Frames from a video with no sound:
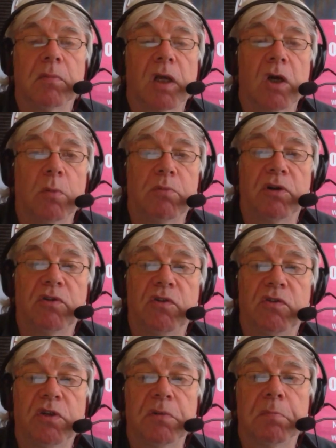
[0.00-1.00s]

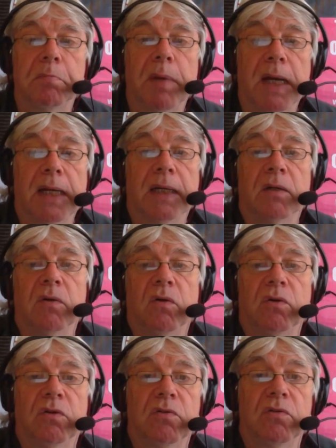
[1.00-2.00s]
carburetors didn't bang
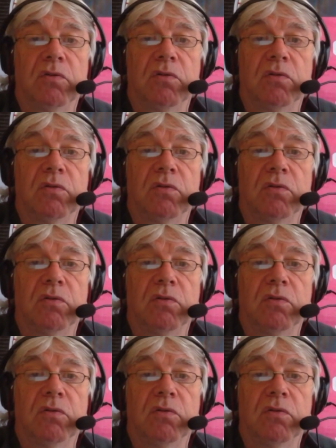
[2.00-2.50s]
on the rider's